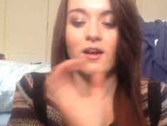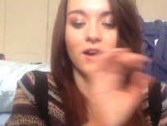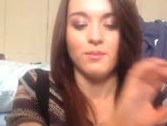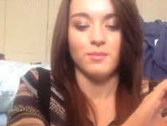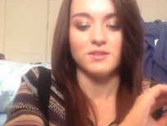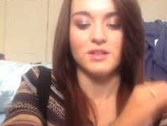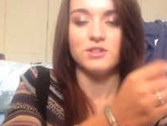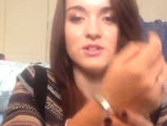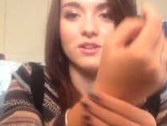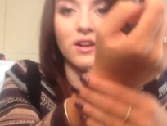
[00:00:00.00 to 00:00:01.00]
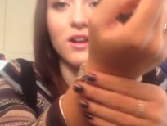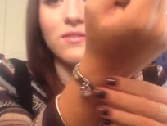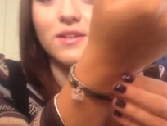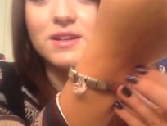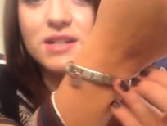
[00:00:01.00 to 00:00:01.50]
um, so they just look
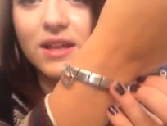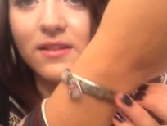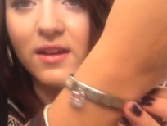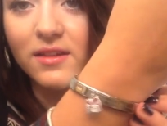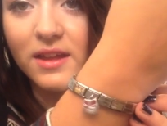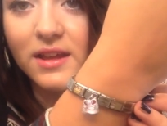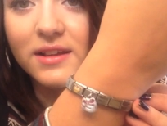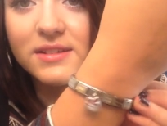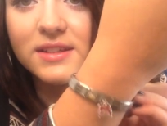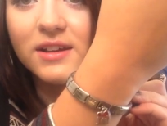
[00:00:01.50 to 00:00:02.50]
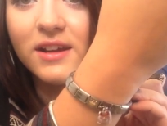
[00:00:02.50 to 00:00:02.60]
lovely together like this